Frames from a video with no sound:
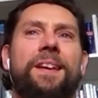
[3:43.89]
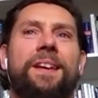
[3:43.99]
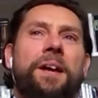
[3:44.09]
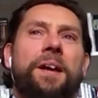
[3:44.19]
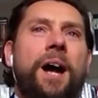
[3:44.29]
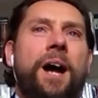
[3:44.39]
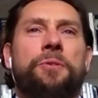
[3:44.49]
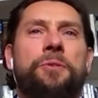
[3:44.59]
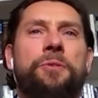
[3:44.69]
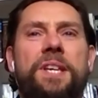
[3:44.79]
I went through a
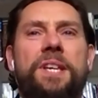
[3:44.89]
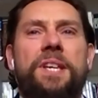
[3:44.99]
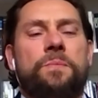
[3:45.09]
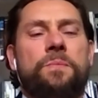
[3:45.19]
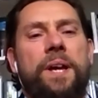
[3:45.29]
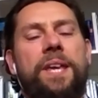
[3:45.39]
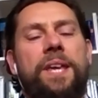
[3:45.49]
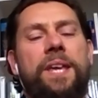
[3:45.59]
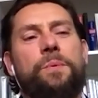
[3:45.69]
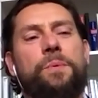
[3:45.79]
season where he would
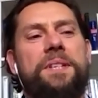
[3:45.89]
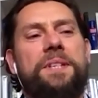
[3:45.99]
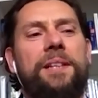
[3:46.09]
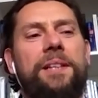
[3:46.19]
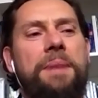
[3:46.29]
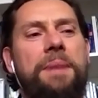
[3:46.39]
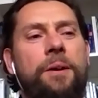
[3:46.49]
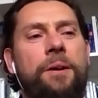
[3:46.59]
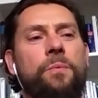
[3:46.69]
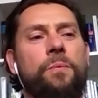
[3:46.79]
tell me about
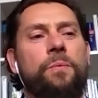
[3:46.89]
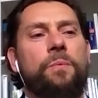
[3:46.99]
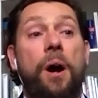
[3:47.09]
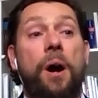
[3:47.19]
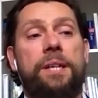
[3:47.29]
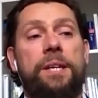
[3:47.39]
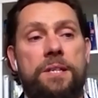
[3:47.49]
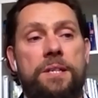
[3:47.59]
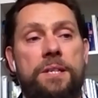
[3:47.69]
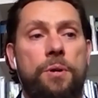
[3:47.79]
parking
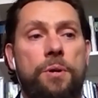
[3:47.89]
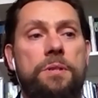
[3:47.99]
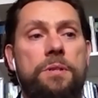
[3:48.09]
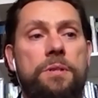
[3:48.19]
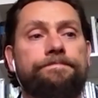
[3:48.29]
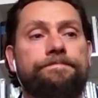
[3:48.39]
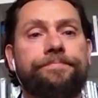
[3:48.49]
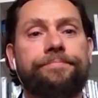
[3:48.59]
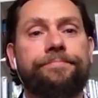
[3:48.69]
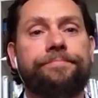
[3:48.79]
spots.
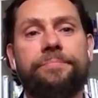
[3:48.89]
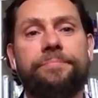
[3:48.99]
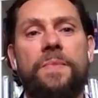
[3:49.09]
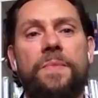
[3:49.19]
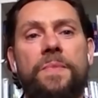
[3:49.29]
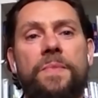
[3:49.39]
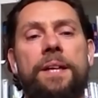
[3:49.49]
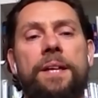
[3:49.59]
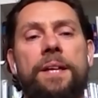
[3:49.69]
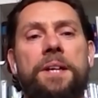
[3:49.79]
And
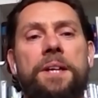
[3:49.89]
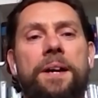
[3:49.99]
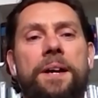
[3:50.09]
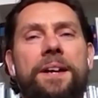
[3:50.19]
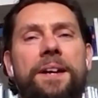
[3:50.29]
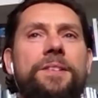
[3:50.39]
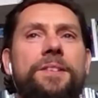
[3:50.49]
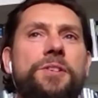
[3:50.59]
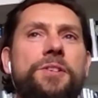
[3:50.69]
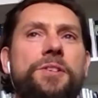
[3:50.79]
uh,
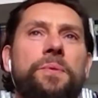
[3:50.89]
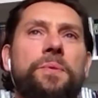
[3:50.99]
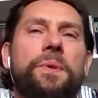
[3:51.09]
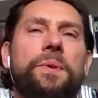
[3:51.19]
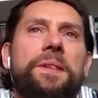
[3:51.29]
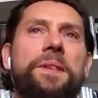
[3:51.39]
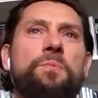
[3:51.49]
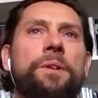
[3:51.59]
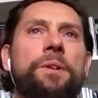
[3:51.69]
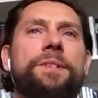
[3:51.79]
so there was one
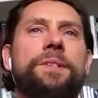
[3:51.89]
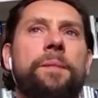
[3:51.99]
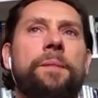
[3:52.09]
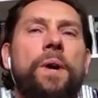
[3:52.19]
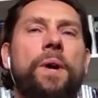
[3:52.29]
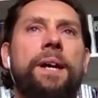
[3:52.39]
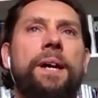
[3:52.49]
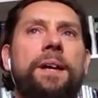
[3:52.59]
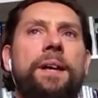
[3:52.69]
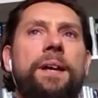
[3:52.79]
time where
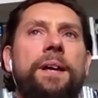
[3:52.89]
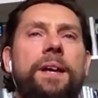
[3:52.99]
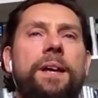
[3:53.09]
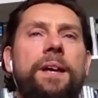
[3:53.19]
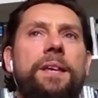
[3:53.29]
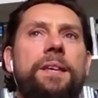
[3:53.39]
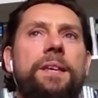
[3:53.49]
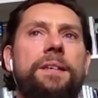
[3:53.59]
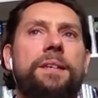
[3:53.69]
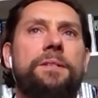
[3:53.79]
he
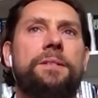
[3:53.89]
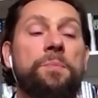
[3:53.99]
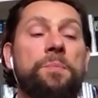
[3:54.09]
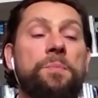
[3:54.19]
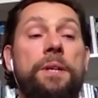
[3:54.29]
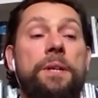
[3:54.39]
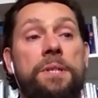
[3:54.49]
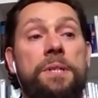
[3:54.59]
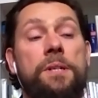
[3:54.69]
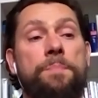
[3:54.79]
told me there was a particular
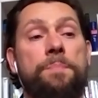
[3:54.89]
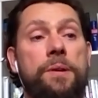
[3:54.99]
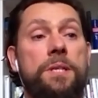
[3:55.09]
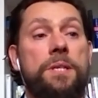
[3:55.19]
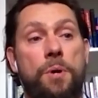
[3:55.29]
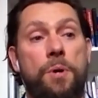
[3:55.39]
parking spot